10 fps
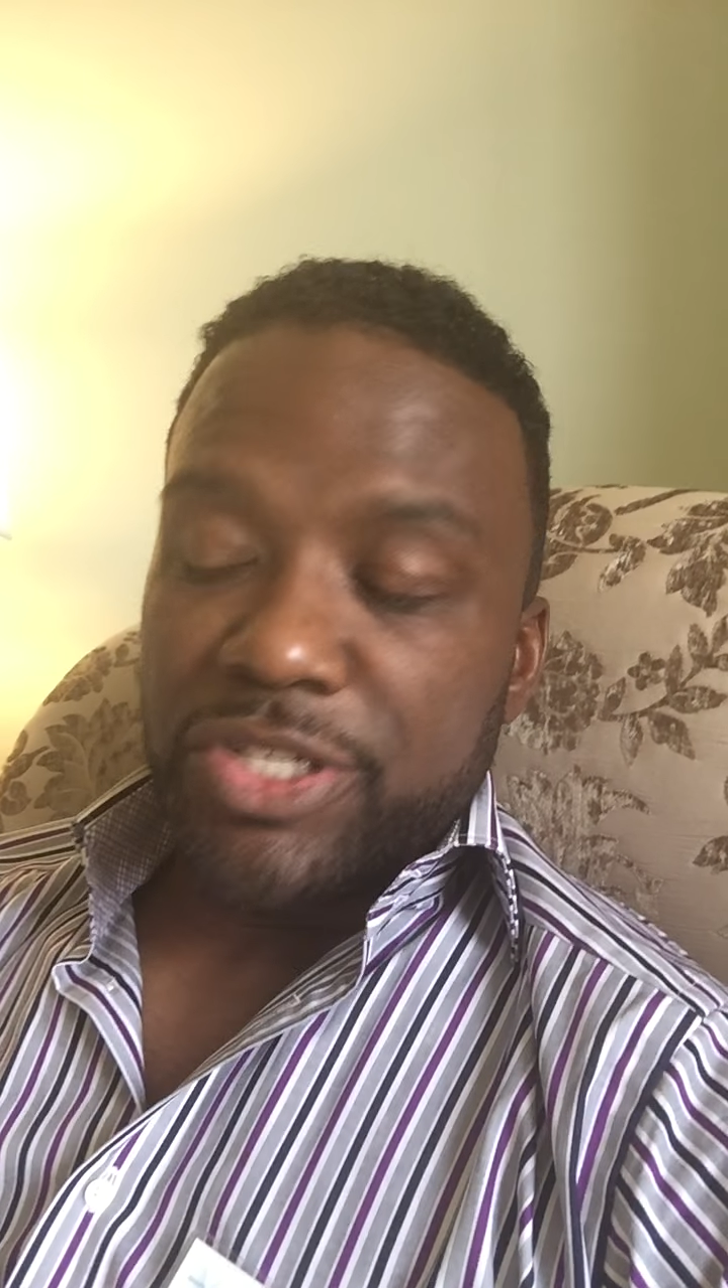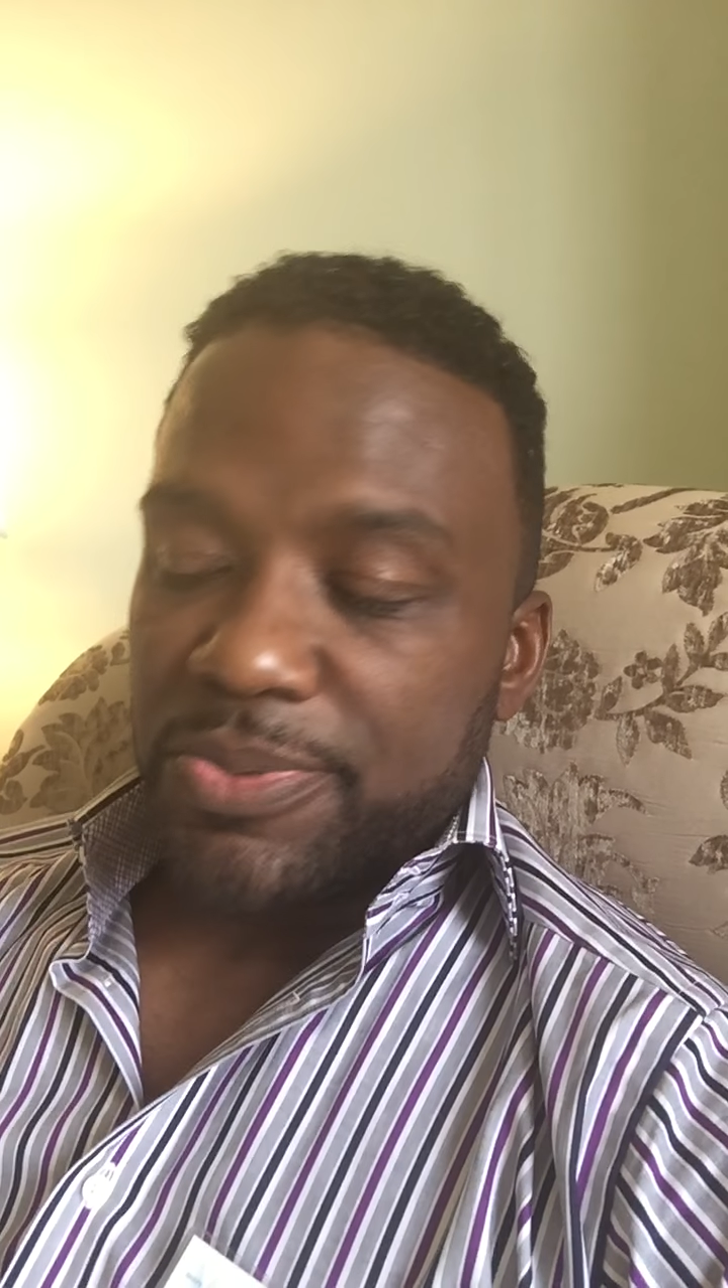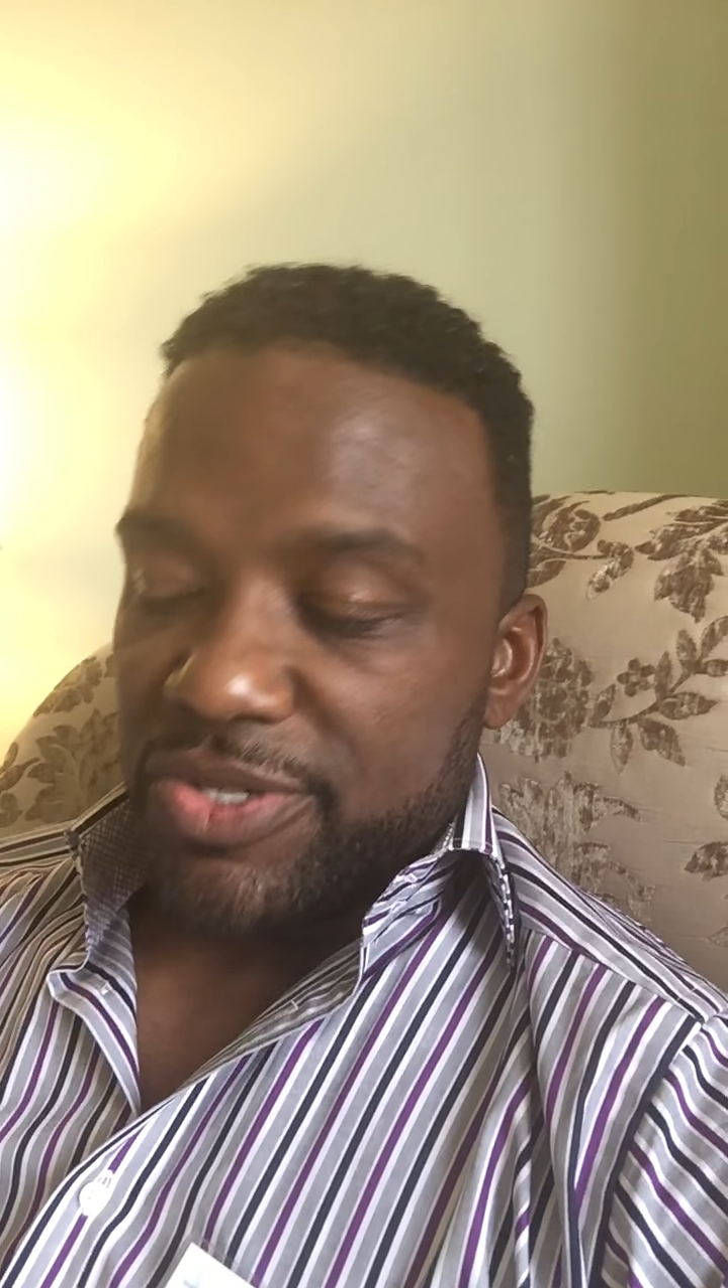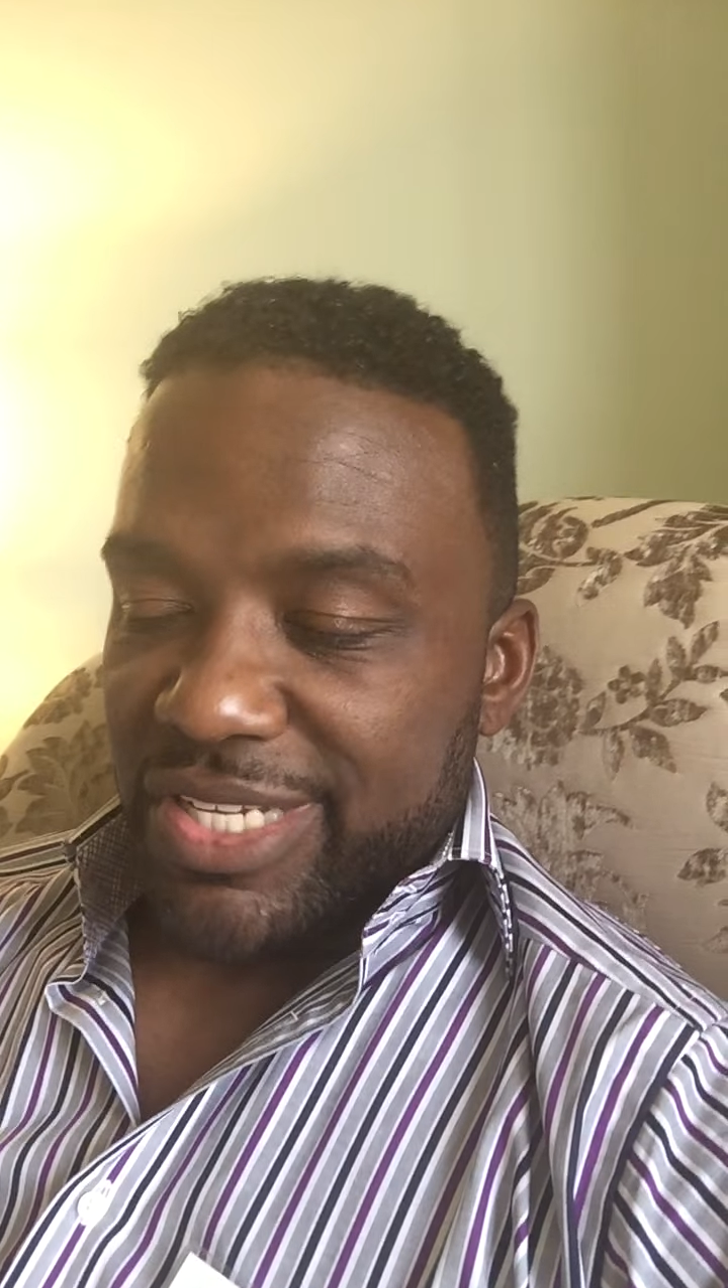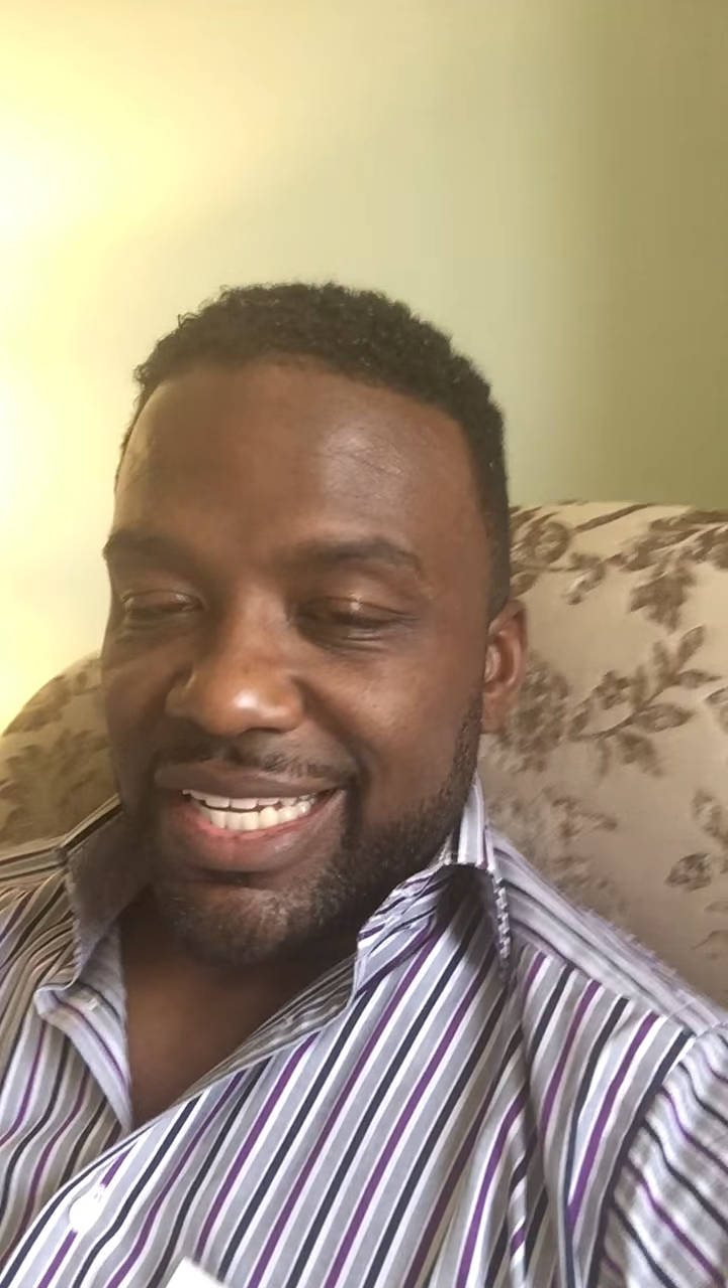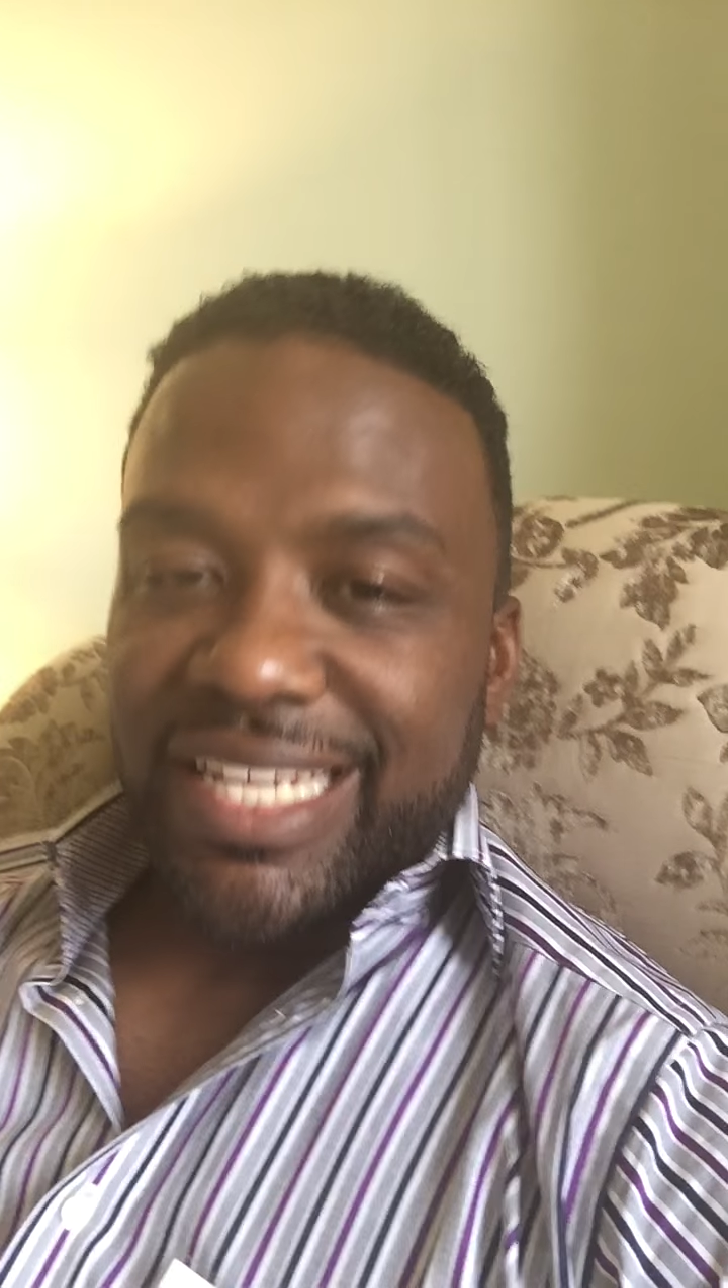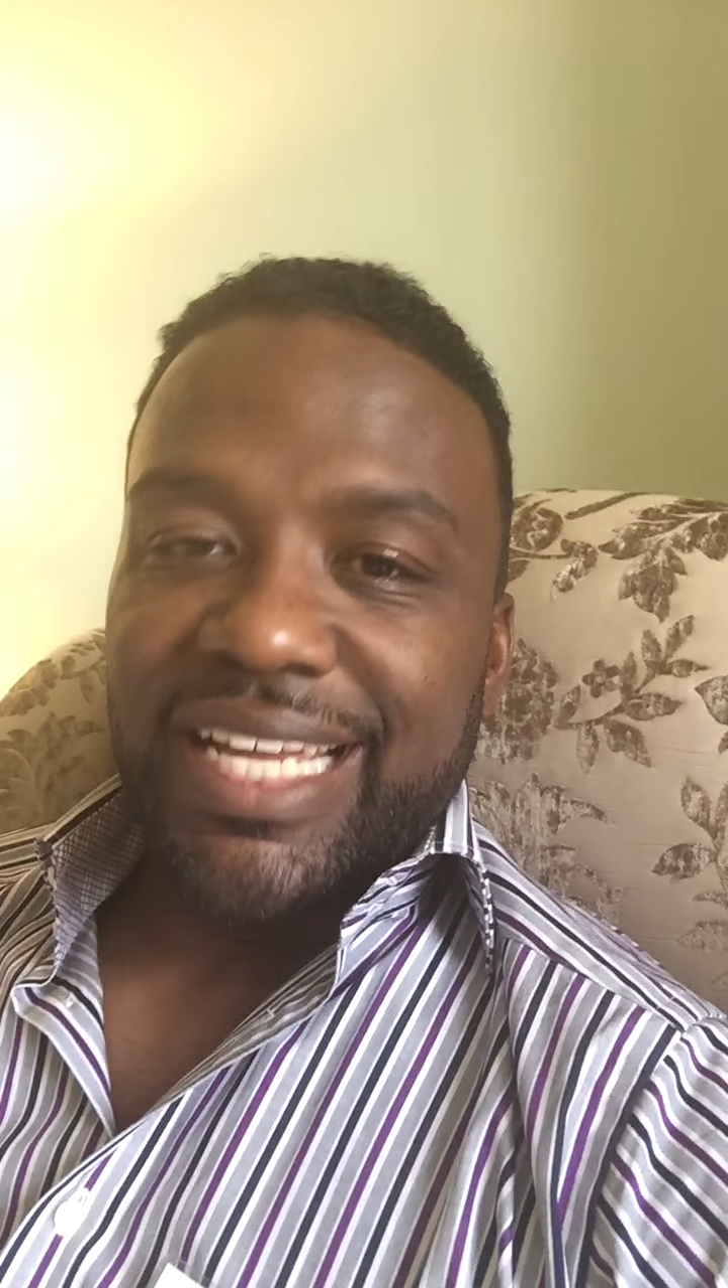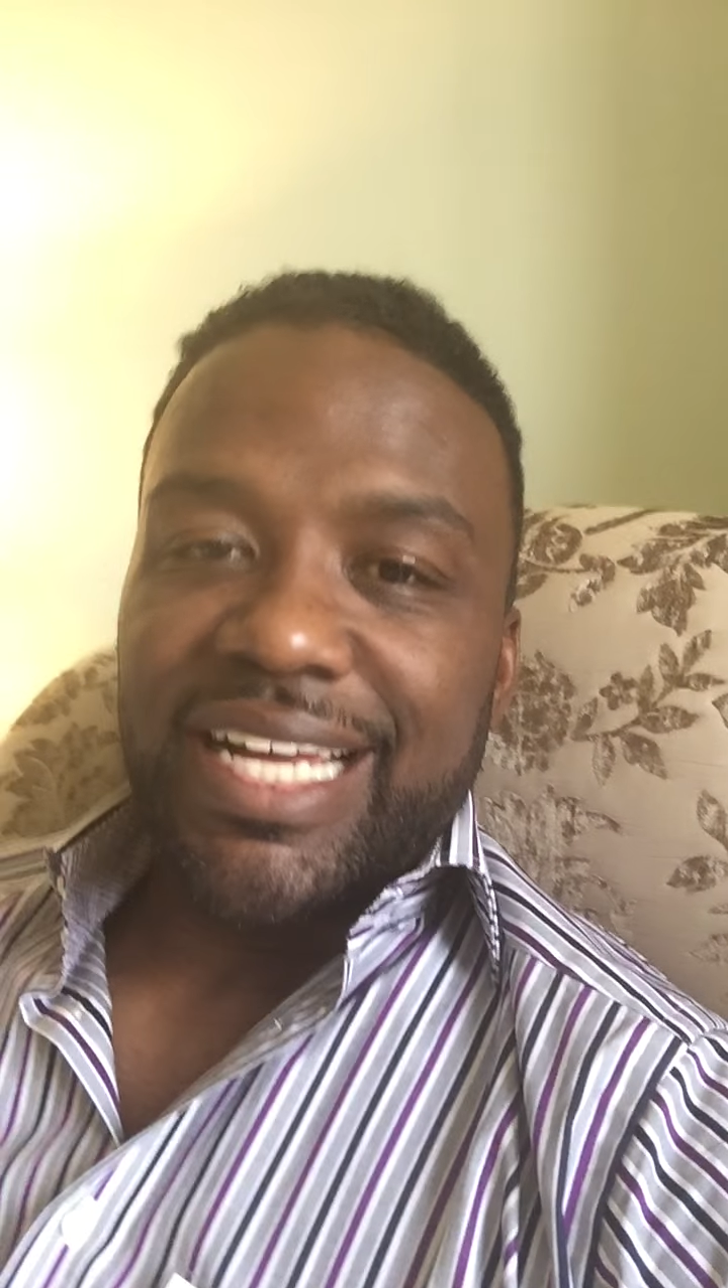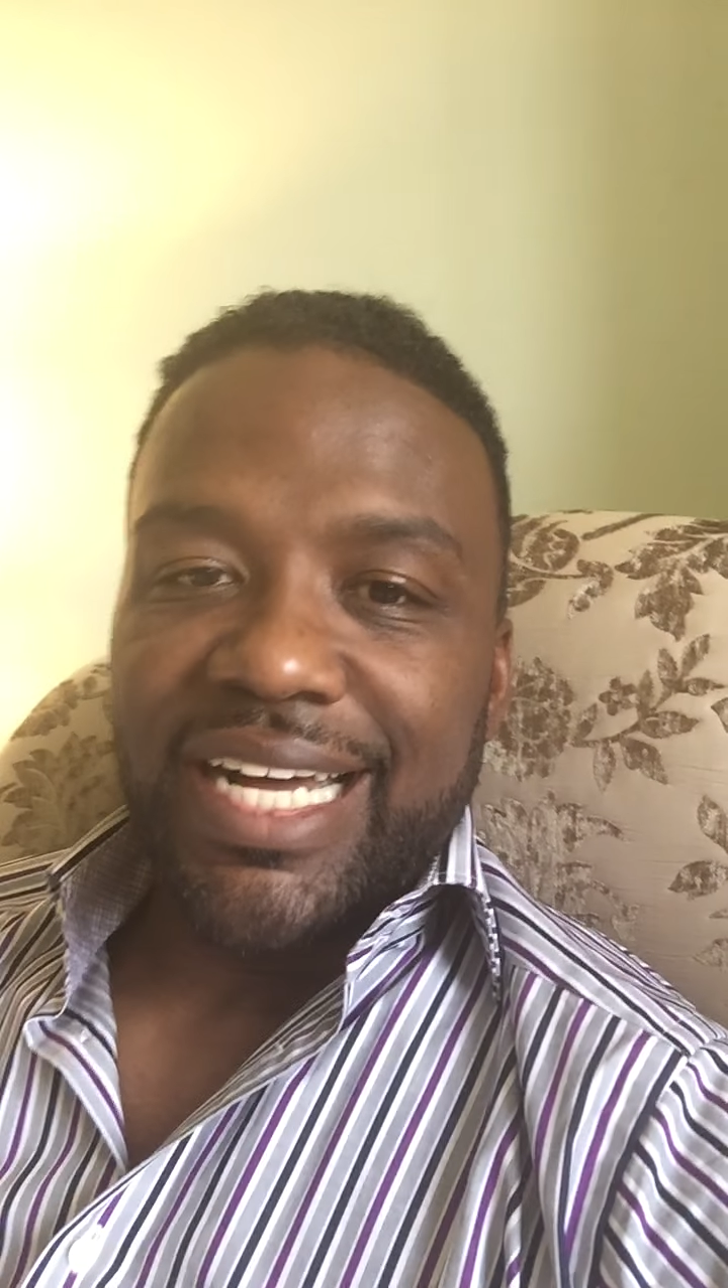Jimerson.